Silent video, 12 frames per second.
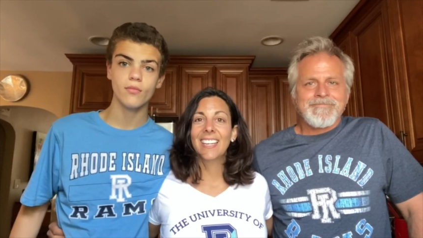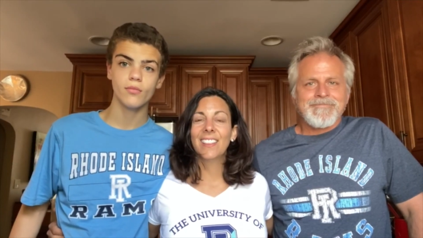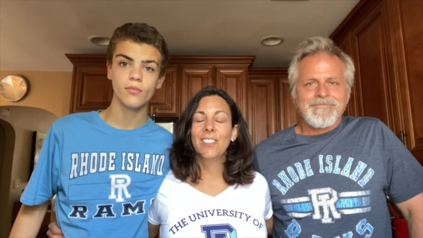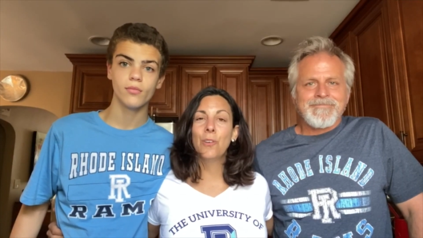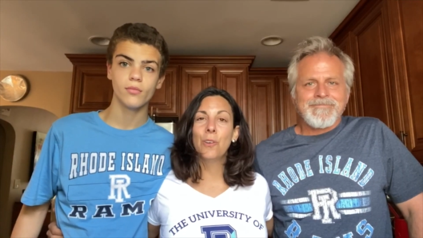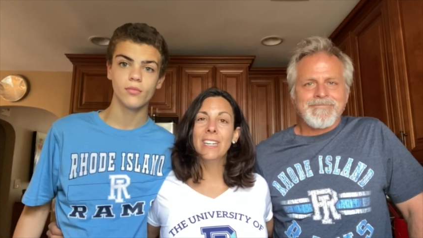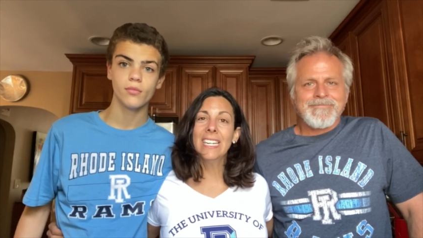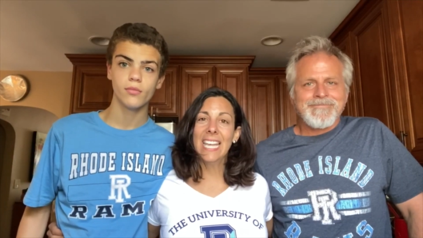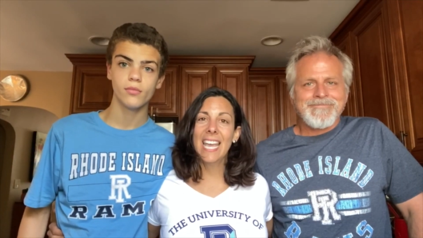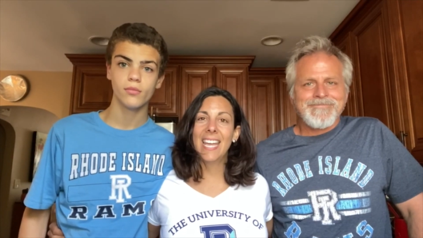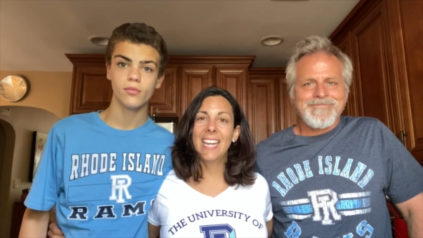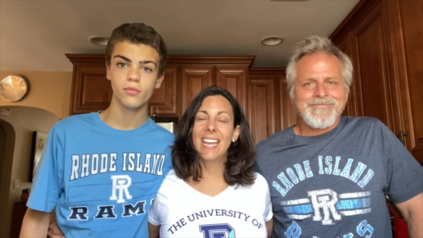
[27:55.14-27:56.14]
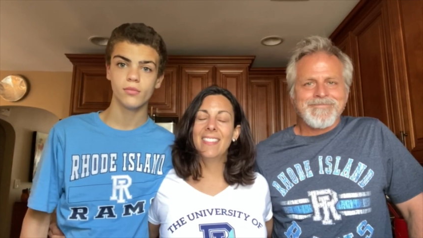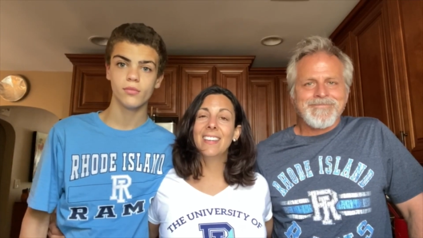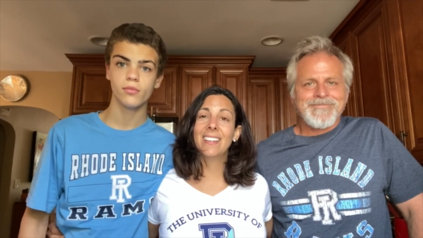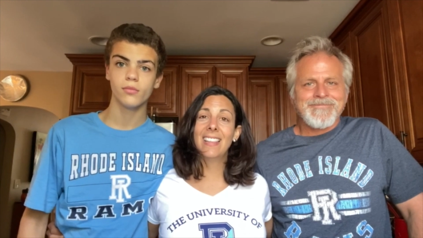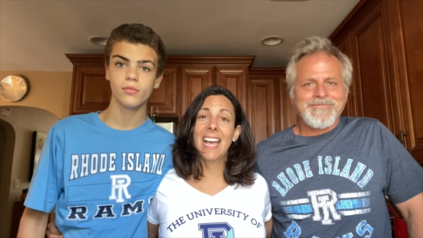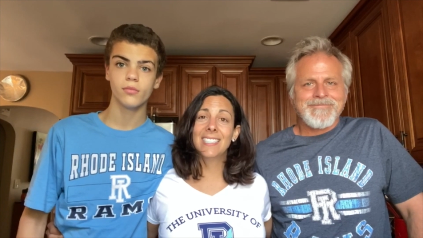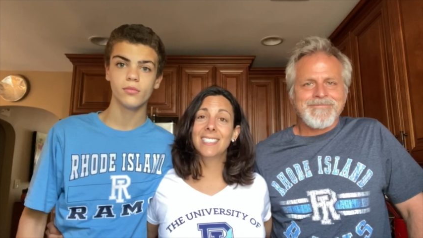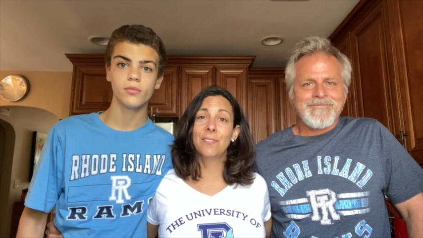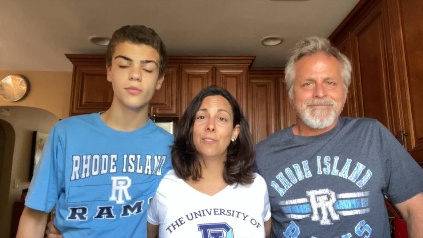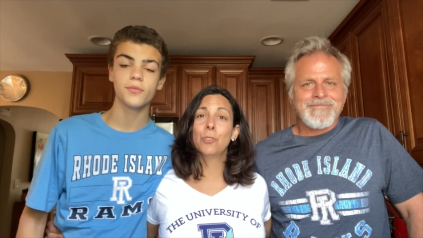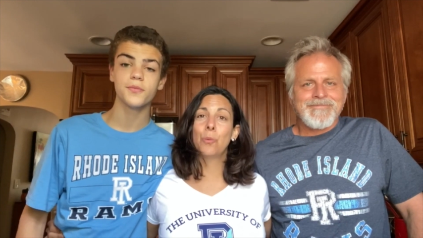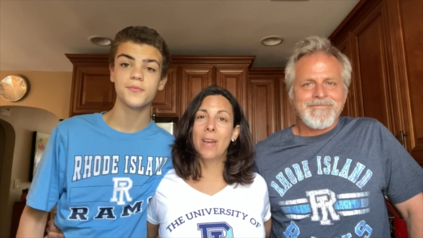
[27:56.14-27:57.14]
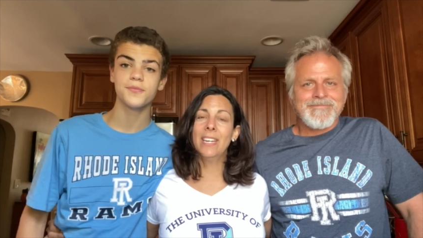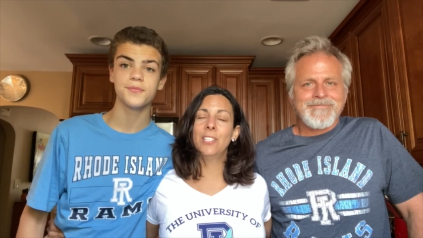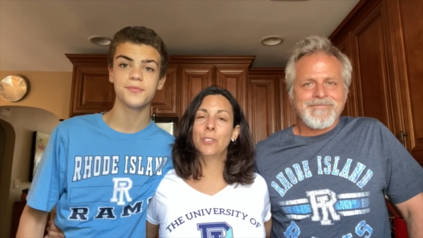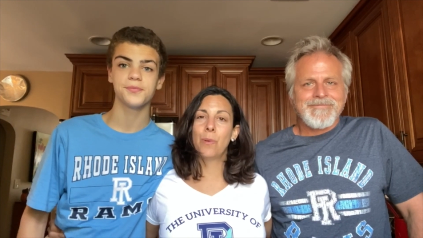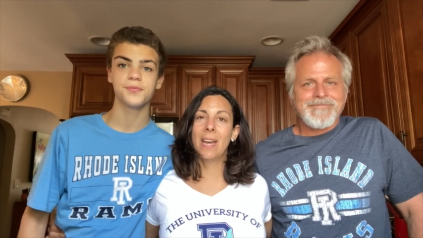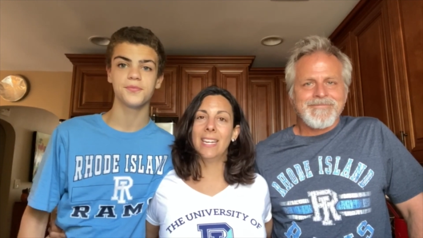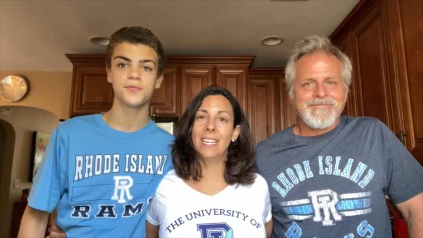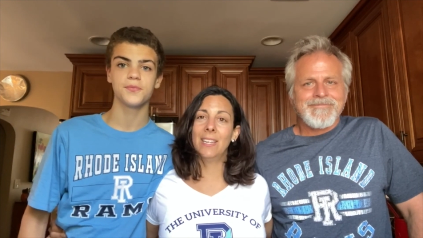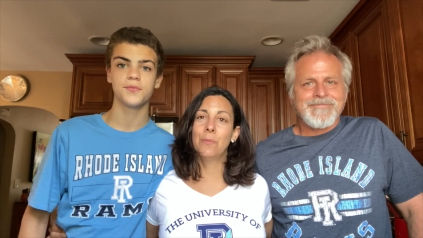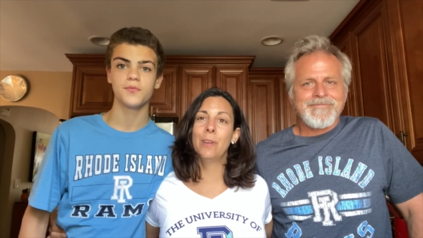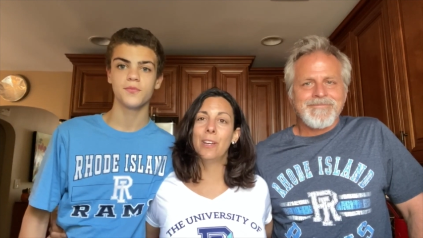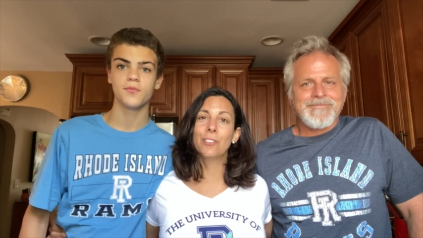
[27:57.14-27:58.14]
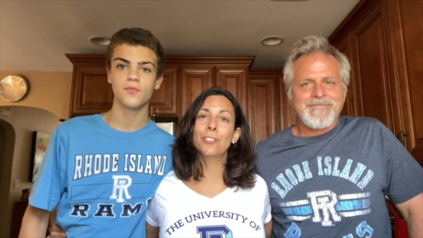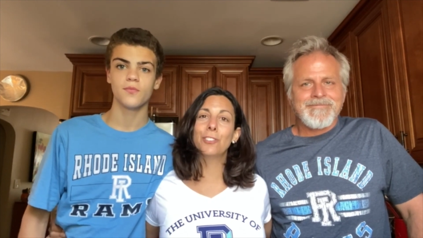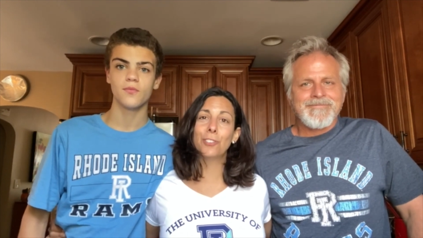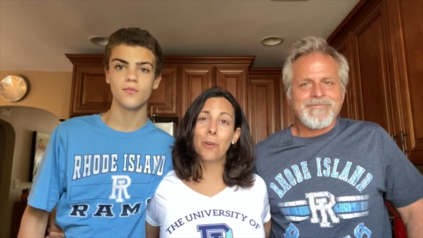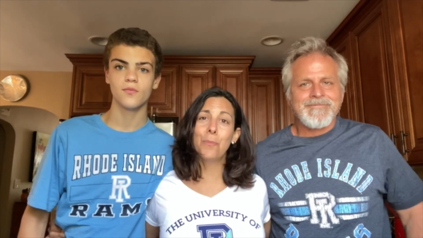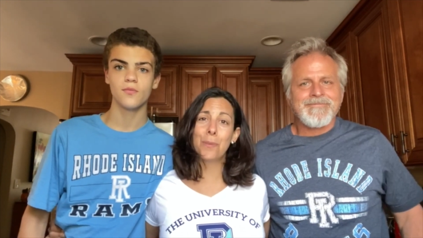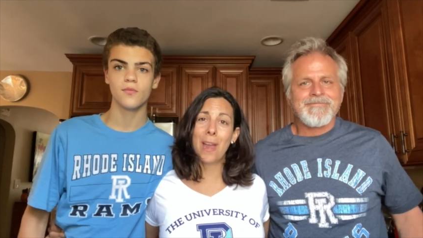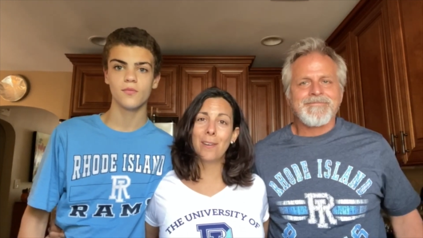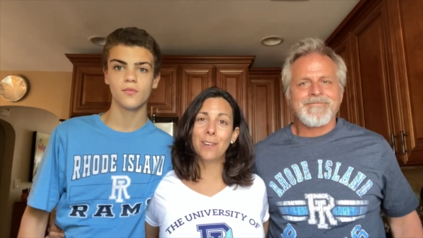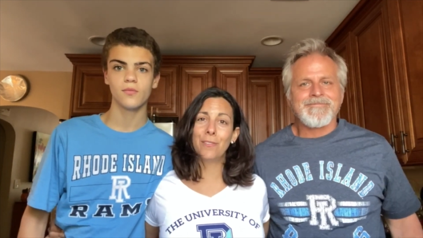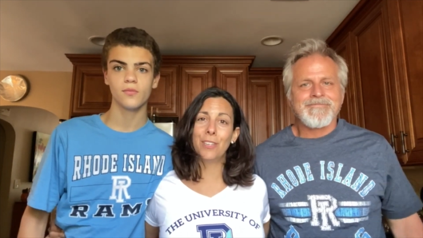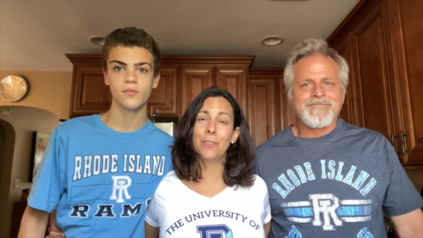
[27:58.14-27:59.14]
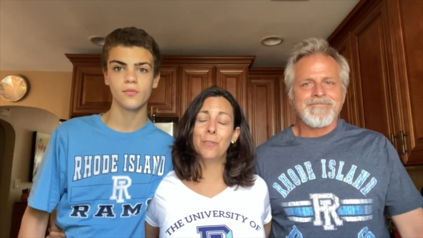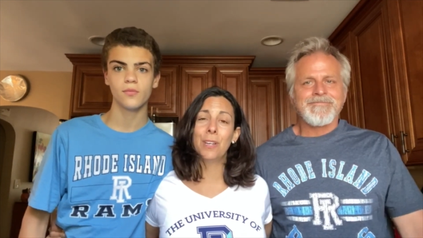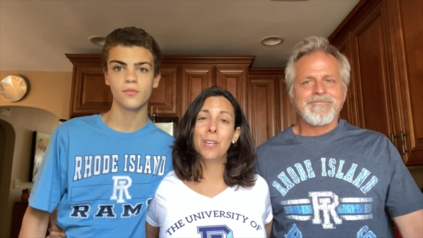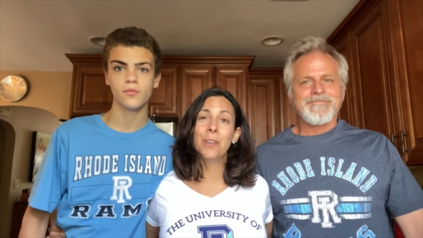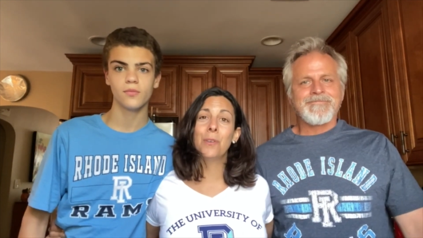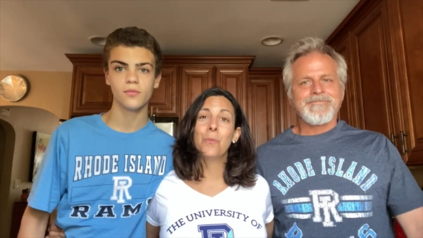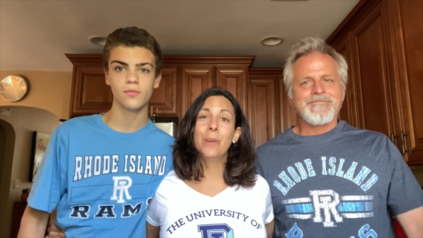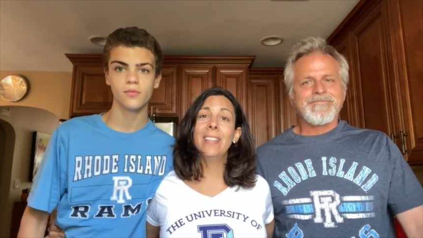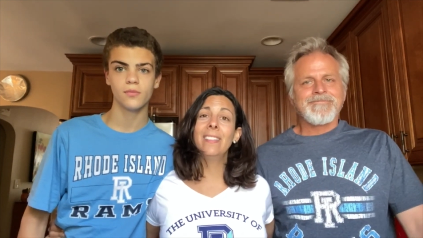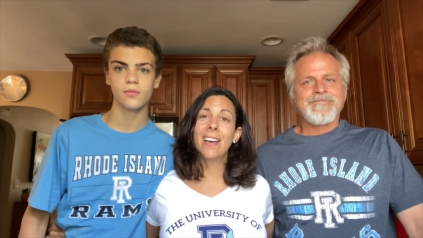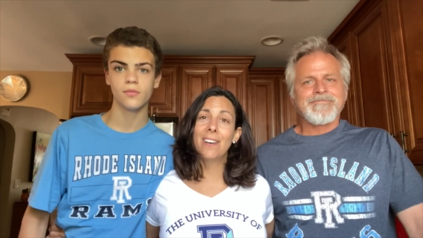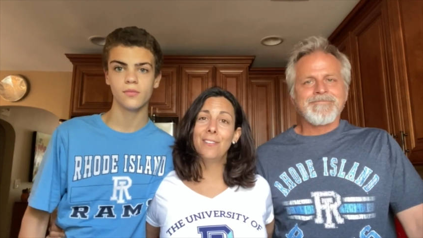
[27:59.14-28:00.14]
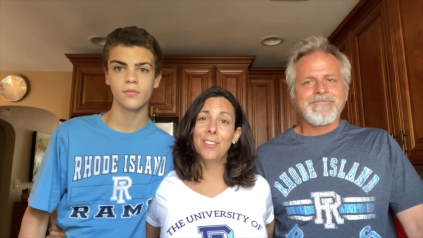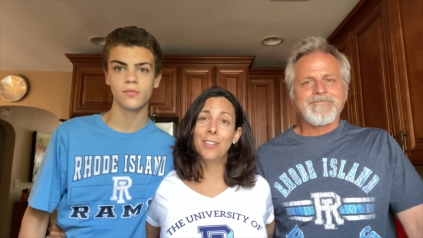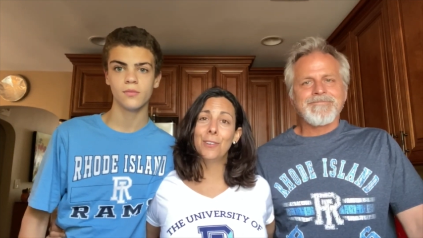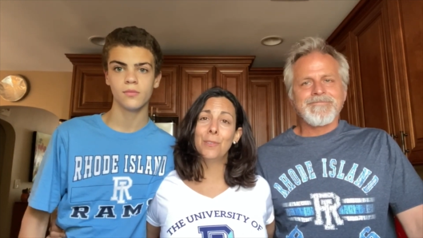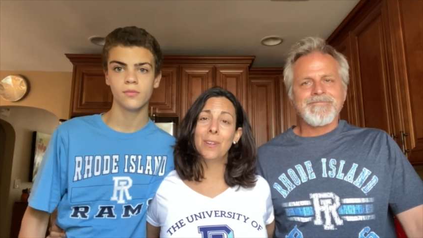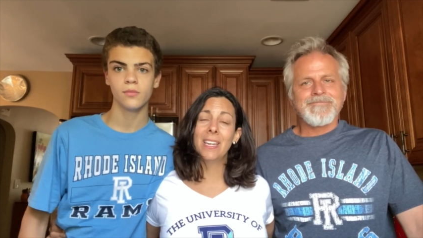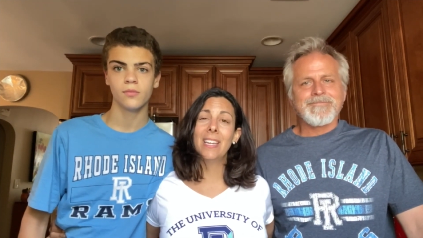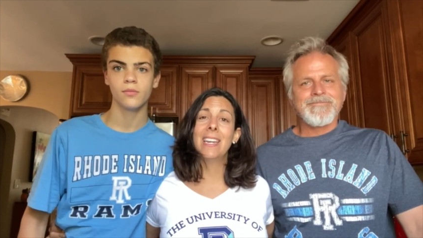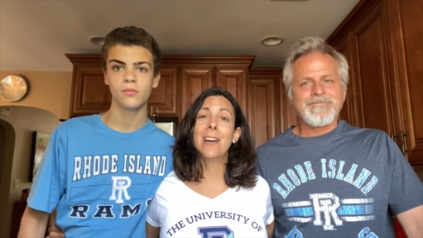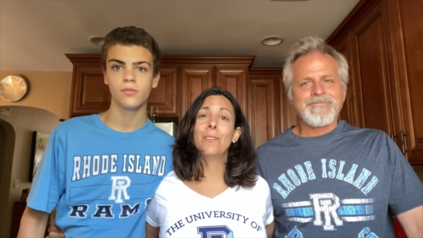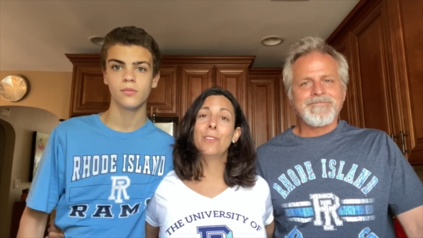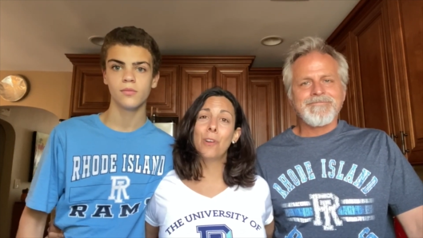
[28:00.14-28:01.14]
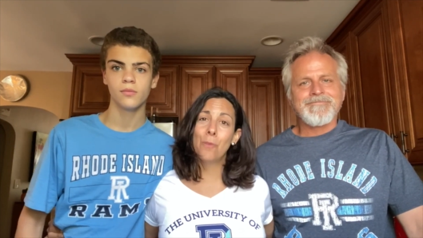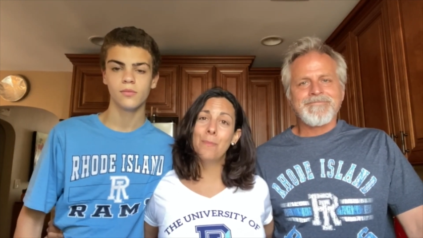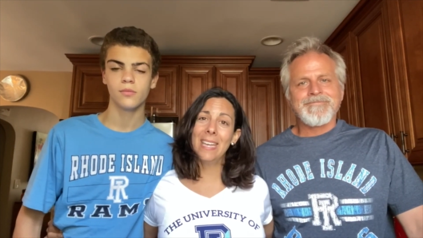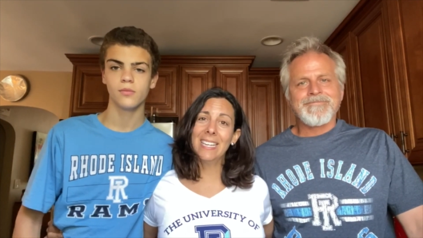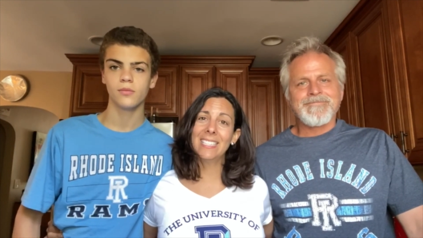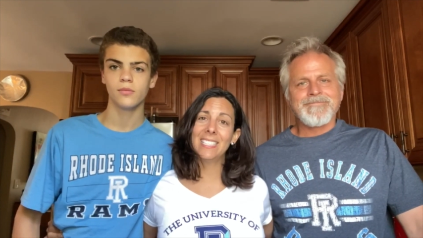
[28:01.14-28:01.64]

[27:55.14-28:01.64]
Speaker 1: Lauren Kate and the class of 2020, we are so proud of you. We love you. Now go make a